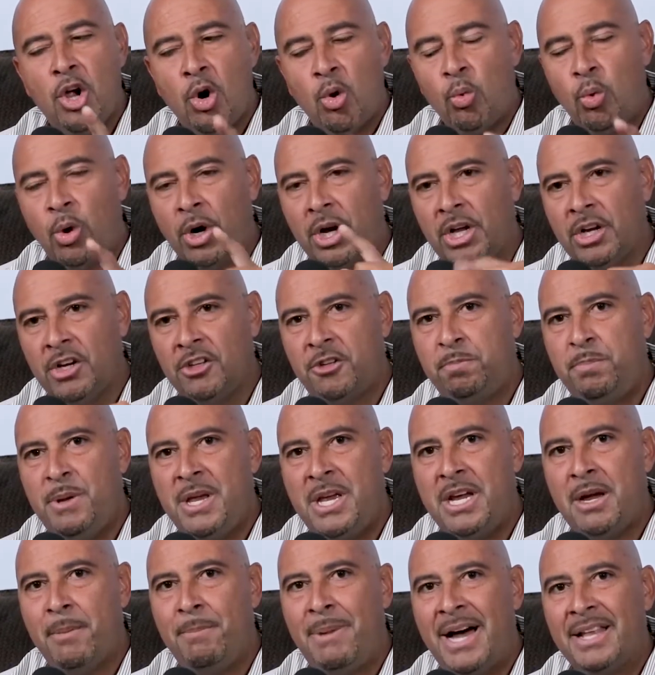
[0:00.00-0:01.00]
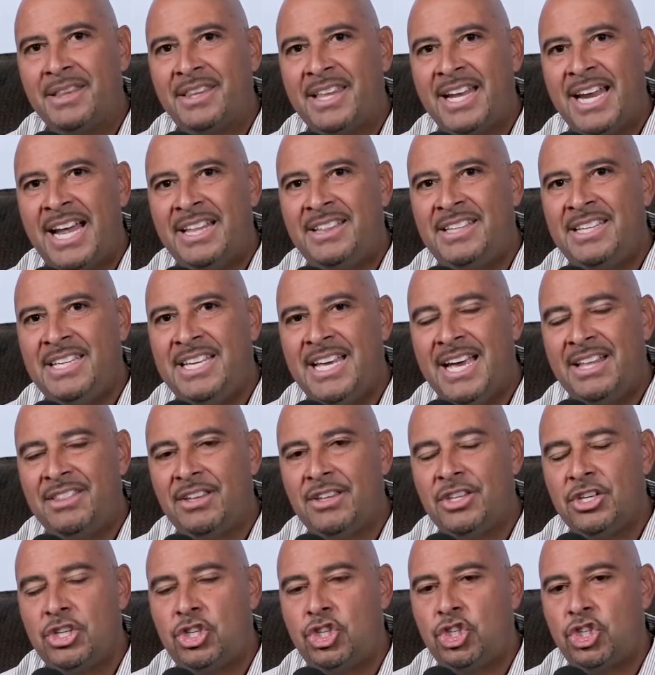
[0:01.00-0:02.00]
We're going to speak about that at the end
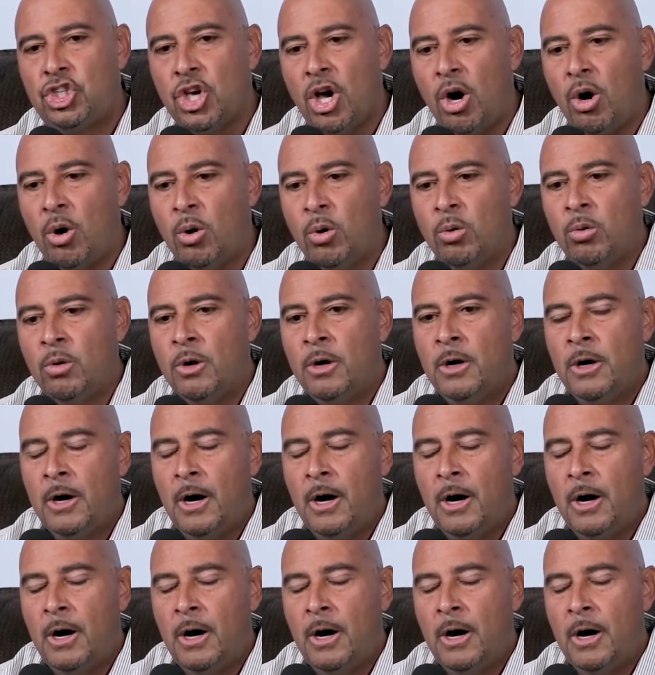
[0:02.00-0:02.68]
of the show.